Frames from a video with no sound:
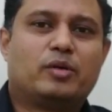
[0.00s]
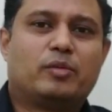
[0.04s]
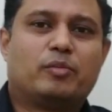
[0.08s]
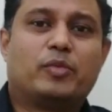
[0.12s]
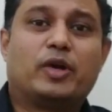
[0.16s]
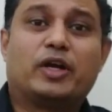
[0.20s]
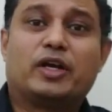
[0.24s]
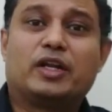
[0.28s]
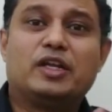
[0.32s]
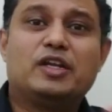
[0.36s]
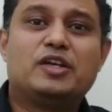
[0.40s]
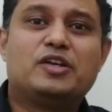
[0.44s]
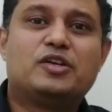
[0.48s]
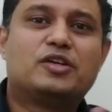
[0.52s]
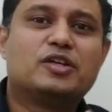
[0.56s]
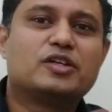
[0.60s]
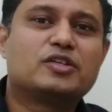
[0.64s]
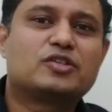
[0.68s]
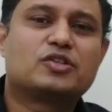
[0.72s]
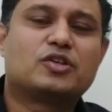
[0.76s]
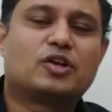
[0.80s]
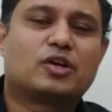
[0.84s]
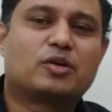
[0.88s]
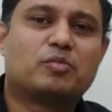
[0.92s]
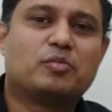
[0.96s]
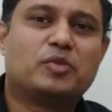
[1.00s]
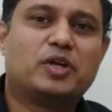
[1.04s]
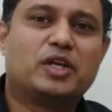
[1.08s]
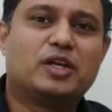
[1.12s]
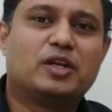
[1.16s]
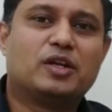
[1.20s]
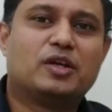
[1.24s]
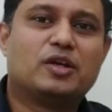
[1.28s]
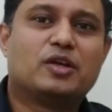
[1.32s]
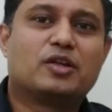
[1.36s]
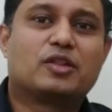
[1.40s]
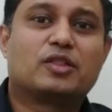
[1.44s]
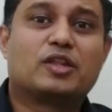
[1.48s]
but it does not
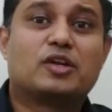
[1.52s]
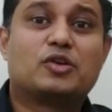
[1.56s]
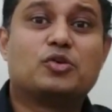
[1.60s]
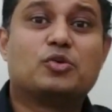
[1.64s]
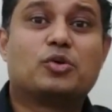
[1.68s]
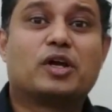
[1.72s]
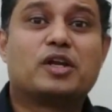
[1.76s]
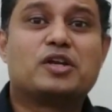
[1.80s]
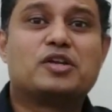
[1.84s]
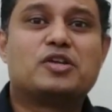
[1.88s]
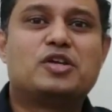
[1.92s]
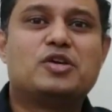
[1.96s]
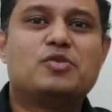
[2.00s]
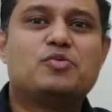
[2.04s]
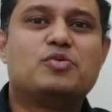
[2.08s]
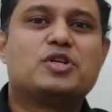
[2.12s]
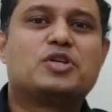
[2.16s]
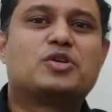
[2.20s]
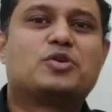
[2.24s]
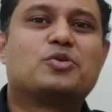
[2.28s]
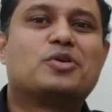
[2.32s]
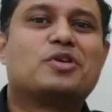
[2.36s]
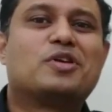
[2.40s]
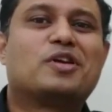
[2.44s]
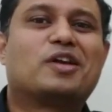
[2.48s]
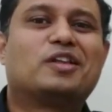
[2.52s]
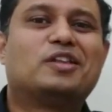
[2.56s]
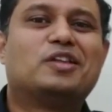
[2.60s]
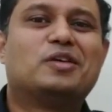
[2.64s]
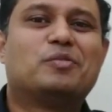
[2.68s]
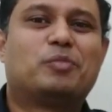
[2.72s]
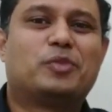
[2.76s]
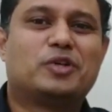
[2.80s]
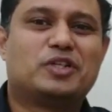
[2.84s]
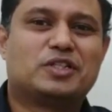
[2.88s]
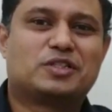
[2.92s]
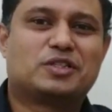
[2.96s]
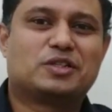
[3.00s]
mean that you can give it to another
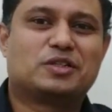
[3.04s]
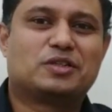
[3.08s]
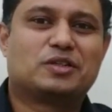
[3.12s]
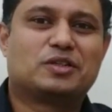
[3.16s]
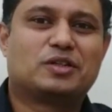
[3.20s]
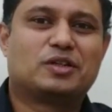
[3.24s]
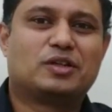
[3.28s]
person.